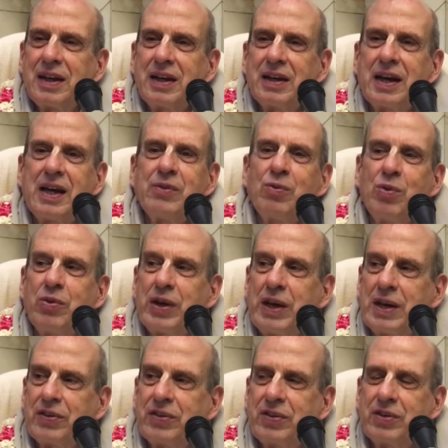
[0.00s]
and I
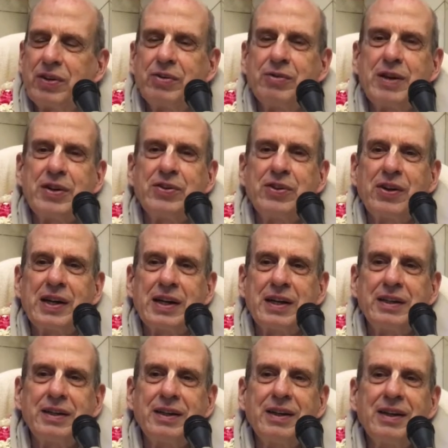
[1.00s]
won't ask you to raise your
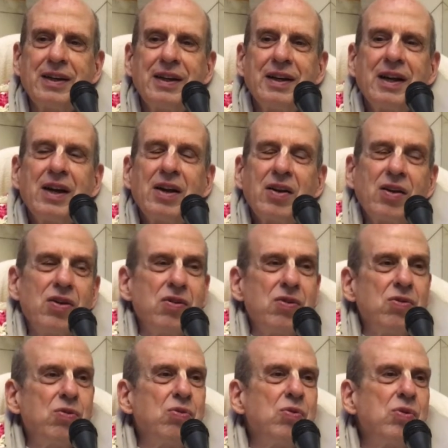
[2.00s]
hand,
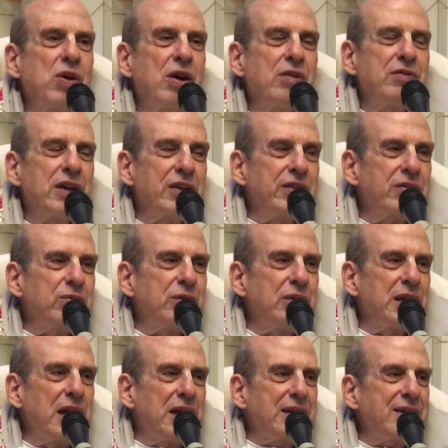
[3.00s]
who of us
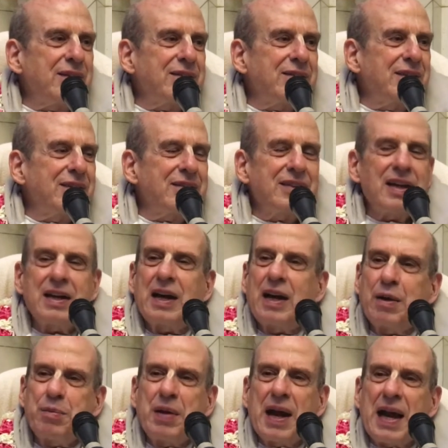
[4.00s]
will honestly say,
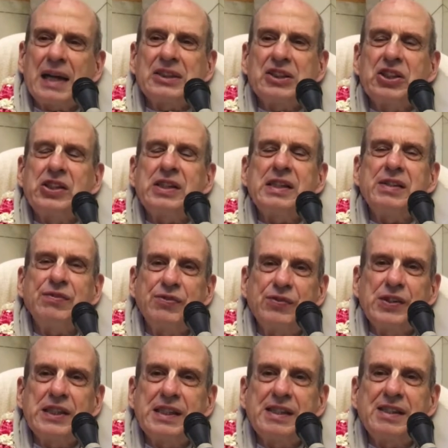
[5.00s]
I'm actually
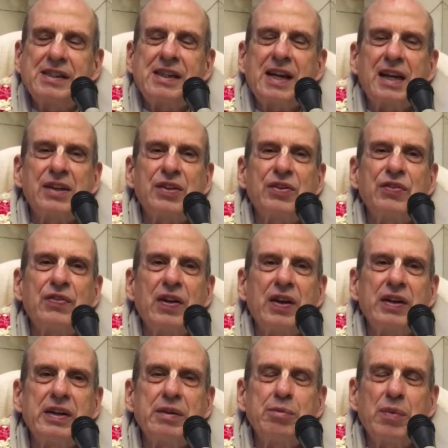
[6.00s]
fully
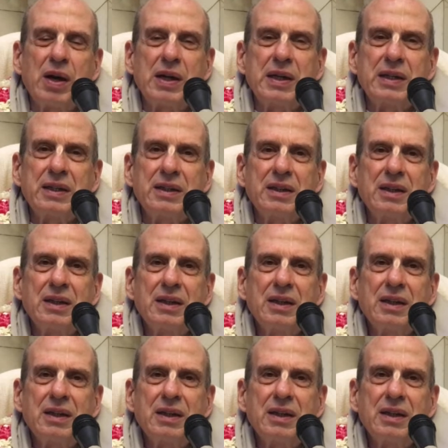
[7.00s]
satisfied in mind?